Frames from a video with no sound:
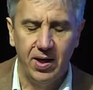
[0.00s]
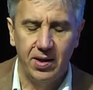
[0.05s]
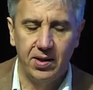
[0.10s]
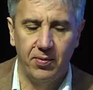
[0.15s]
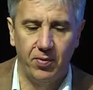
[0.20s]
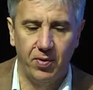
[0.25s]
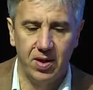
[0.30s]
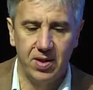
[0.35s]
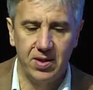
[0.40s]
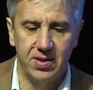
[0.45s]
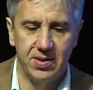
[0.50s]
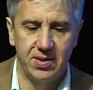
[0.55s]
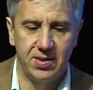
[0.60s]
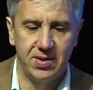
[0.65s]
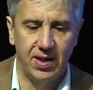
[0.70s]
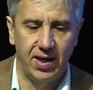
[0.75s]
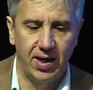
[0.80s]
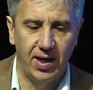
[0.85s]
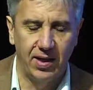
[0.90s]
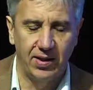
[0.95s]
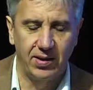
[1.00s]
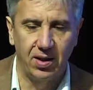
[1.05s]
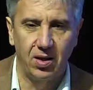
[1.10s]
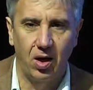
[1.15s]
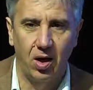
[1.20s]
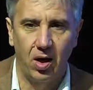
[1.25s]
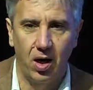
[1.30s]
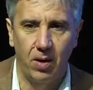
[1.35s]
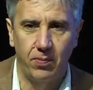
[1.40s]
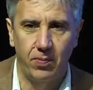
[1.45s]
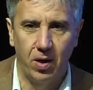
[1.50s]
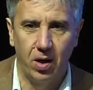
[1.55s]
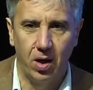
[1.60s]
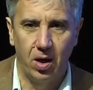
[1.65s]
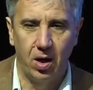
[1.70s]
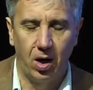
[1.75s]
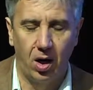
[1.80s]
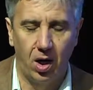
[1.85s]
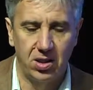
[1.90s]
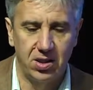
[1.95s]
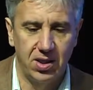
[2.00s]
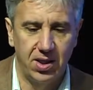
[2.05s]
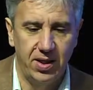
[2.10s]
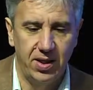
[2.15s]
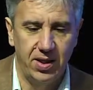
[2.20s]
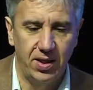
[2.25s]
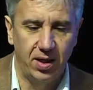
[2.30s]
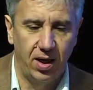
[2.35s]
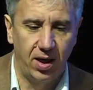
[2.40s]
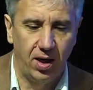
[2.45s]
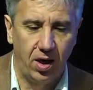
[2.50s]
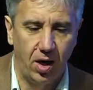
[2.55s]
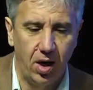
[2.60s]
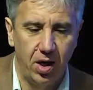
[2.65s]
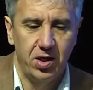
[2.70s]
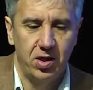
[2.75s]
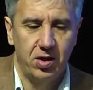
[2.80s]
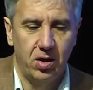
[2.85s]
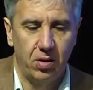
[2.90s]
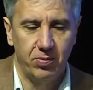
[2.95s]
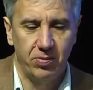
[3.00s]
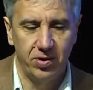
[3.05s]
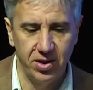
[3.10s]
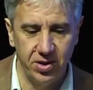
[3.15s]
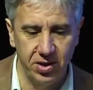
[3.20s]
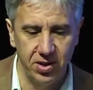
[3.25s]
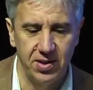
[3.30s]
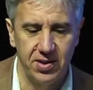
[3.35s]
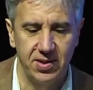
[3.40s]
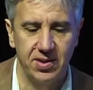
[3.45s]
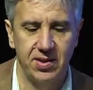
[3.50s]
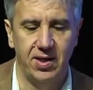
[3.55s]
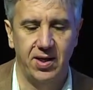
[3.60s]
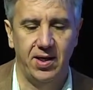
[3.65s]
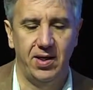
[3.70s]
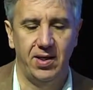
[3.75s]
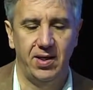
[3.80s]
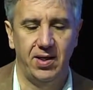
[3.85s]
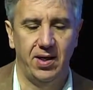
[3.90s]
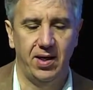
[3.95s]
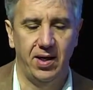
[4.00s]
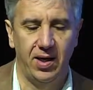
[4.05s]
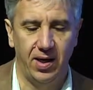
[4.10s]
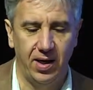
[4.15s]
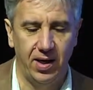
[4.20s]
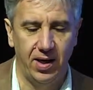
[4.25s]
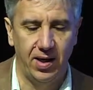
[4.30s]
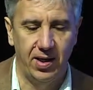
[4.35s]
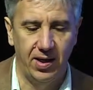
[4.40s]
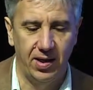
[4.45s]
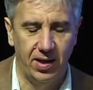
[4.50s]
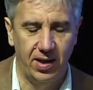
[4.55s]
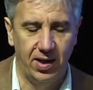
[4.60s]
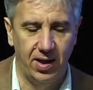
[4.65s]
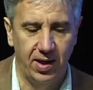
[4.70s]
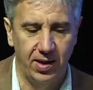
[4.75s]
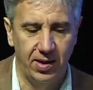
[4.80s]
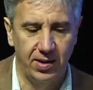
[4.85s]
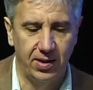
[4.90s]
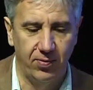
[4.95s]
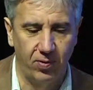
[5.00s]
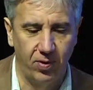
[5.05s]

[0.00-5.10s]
the ones at the top are largely high-income regions, and the